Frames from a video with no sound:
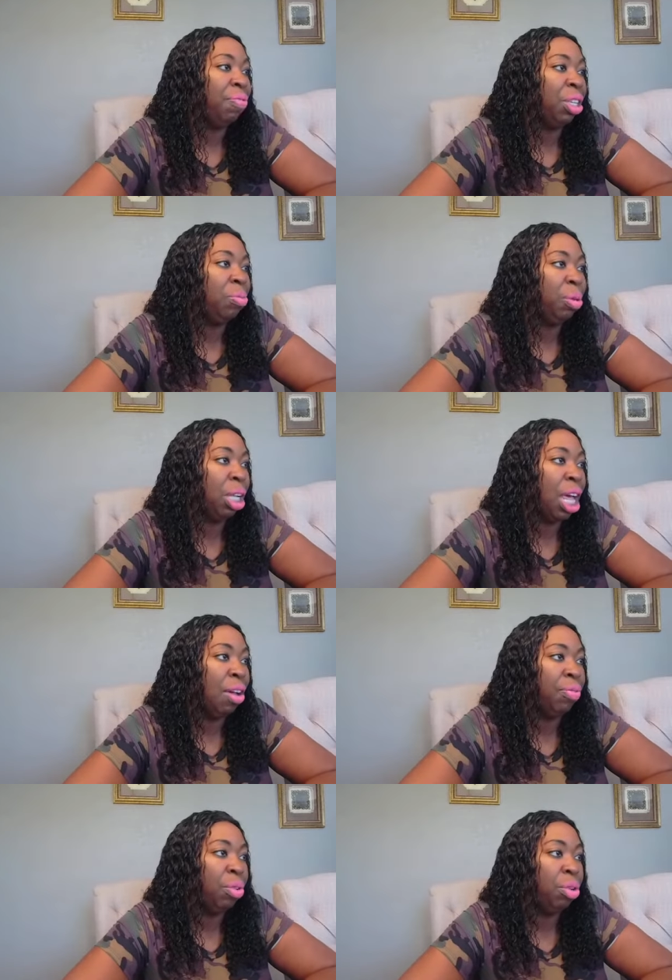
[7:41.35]
Facebook
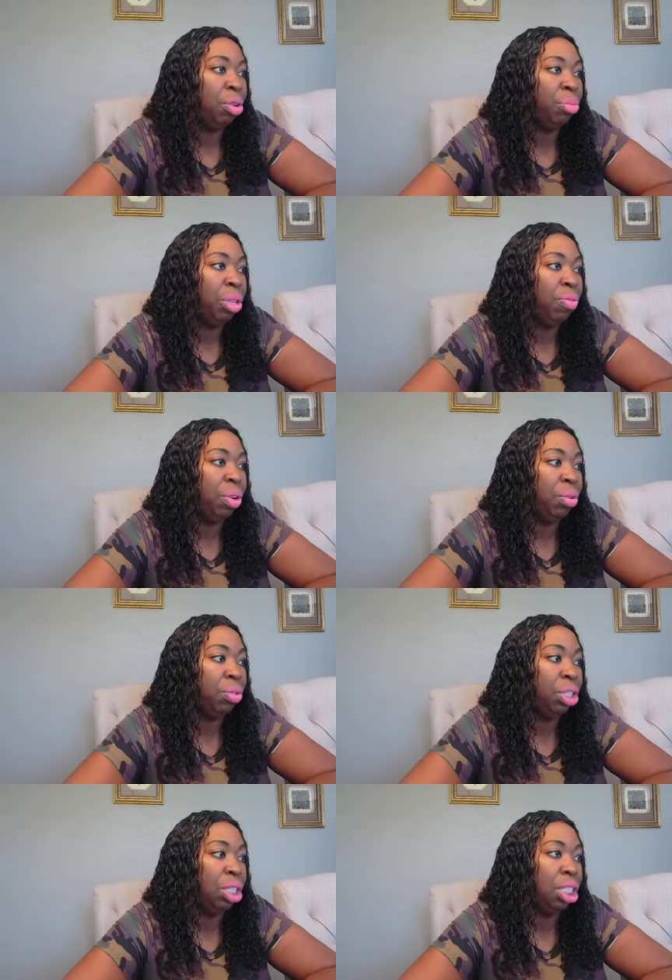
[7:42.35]
Live on on Mevo
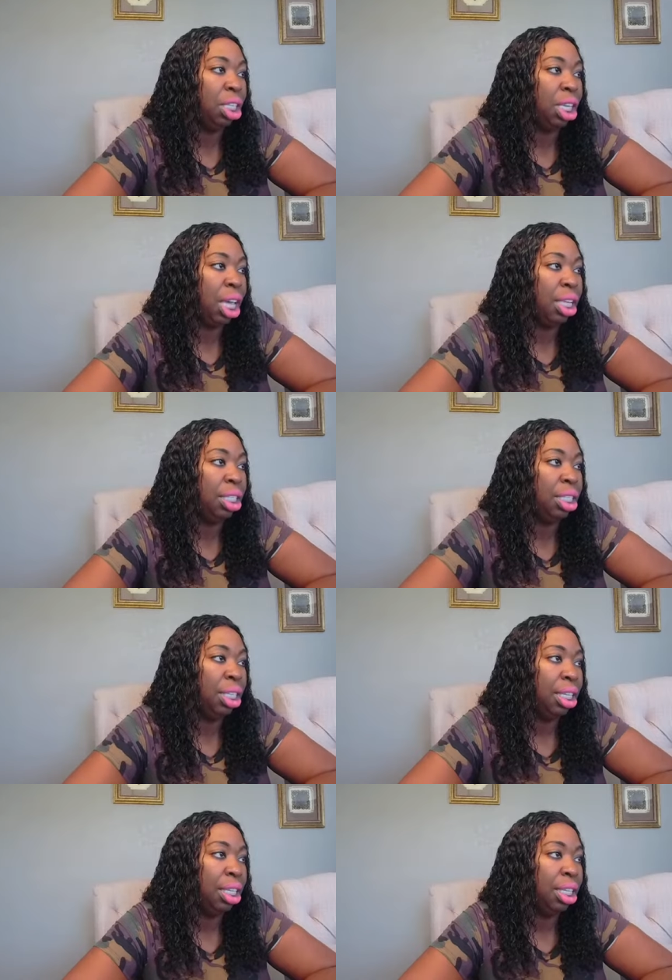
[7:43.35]
just in case.